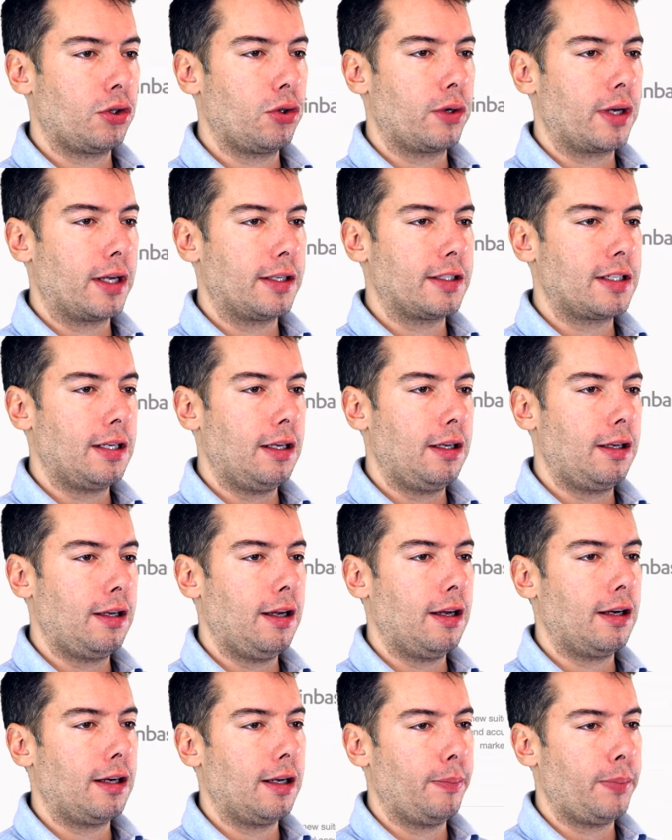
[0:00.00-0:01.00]
you can see
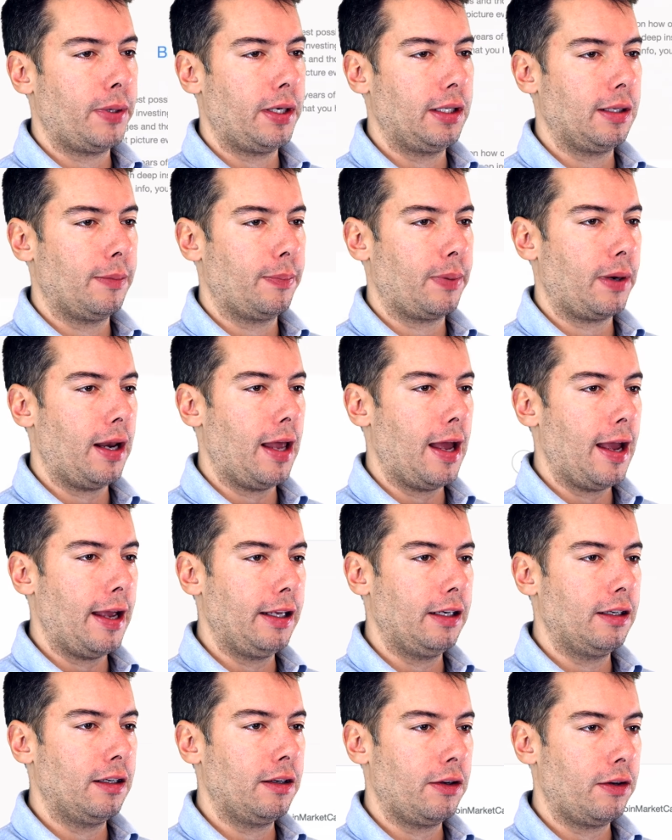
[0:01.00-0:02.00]
here a pretty
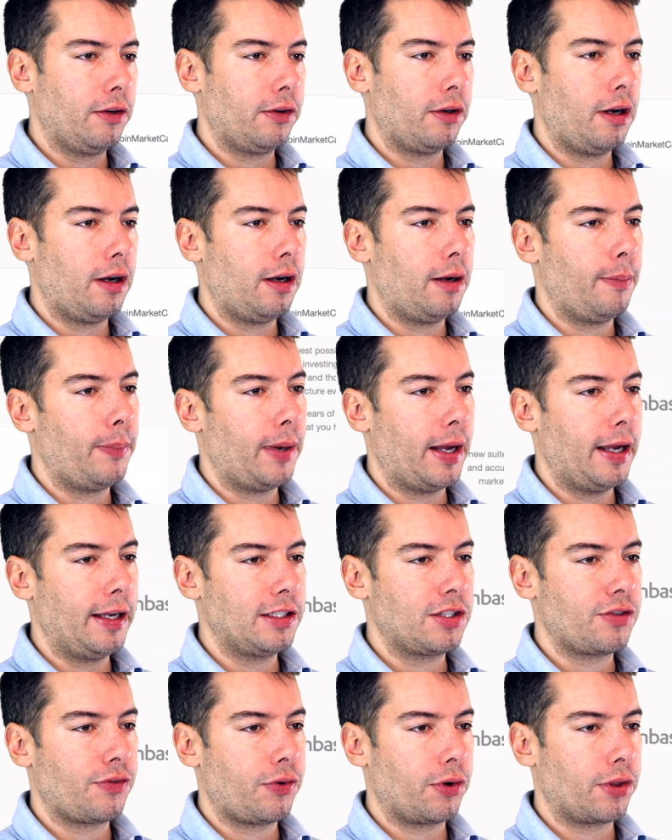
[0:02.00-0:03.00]
plain
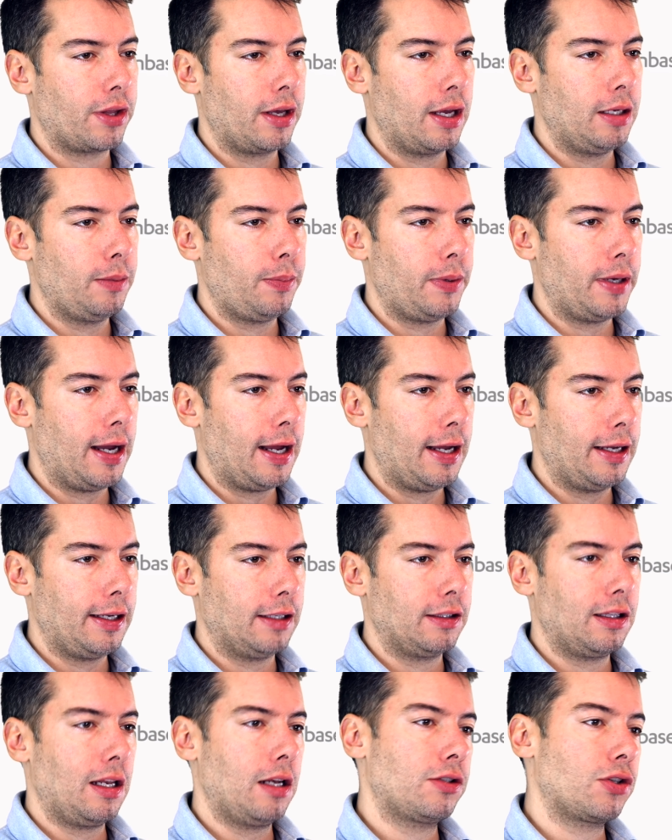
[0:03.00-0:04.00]
page for the API,
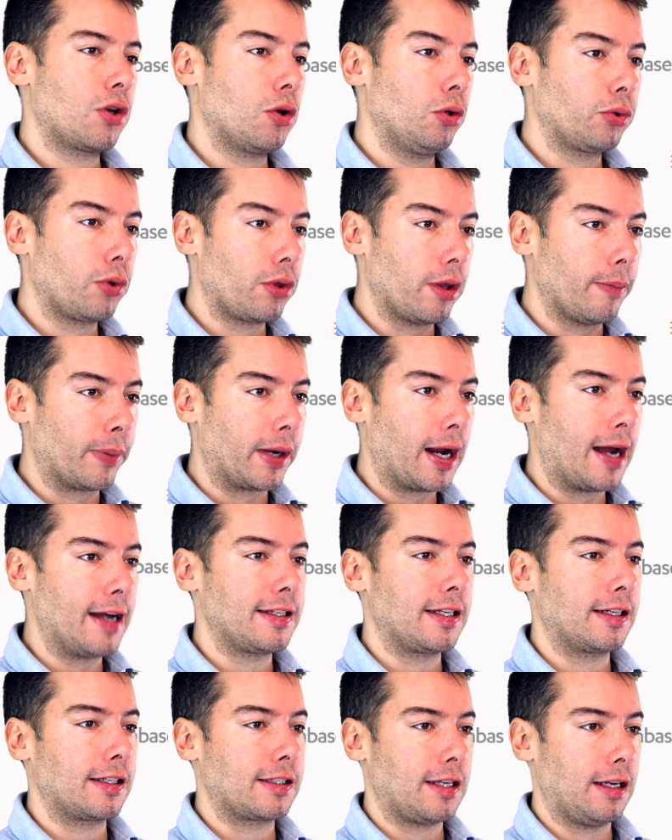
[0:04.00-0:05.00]
and let's go to the
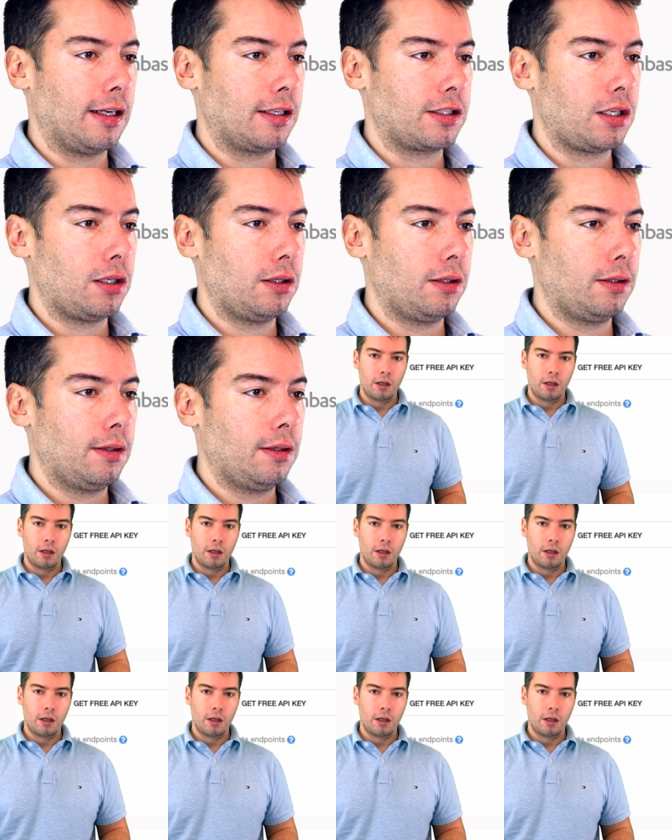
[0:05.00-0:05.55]
pricing section.